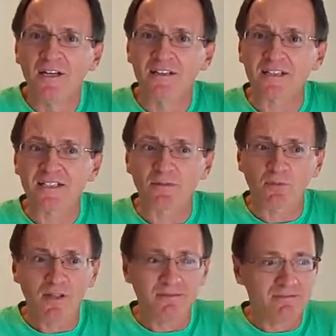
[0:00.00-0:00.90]
and they said,
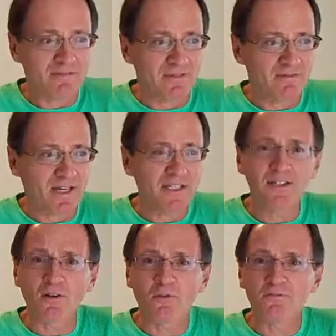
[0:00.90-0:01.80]
well, how do
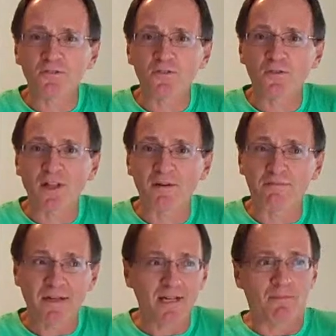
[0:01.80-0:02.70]
you know, first of all, how to
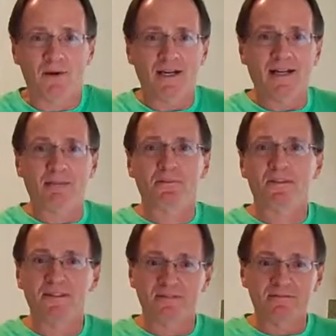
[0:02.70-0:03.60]
pick a
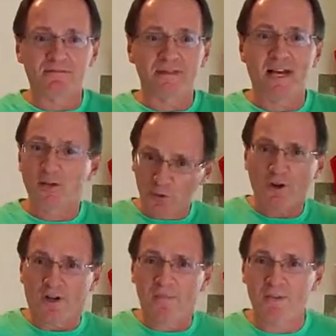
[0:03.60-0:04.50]
pineapple, and how do you
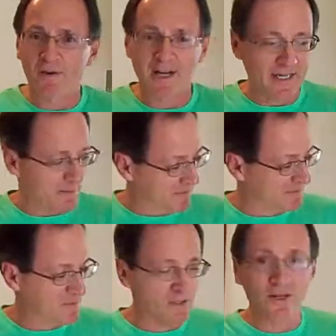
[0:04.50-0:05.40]
cut up a pineapple?
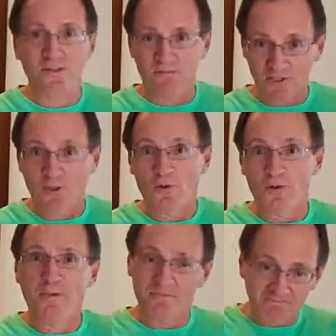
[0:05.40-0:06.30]
So I showed
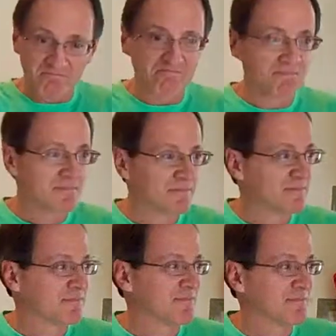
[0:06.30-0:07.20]
them, and
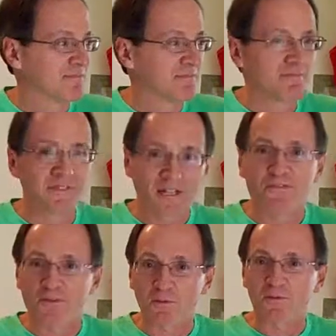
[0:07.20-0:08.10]
they
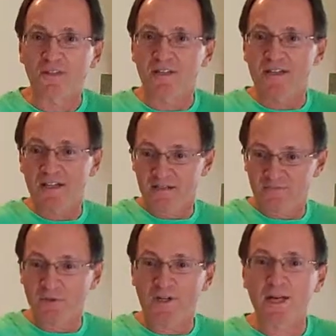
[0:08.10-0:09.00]
filmed it, and I
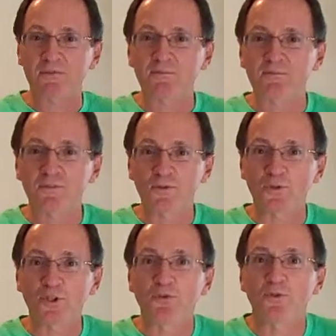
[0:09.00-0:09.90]
thought I'd do
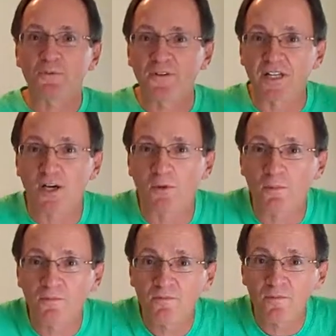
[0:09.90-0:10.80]
a YouTube video
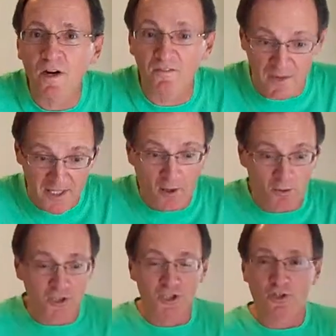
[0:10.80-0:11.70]
of my
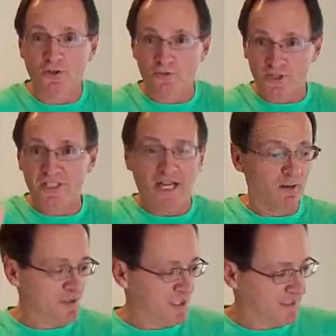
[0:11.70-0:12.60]
own to show you just
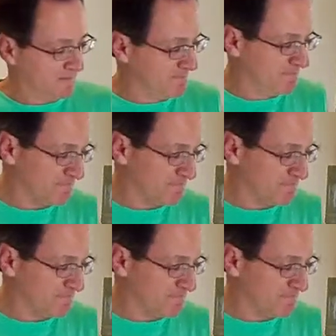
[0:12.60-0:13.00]
how it's done.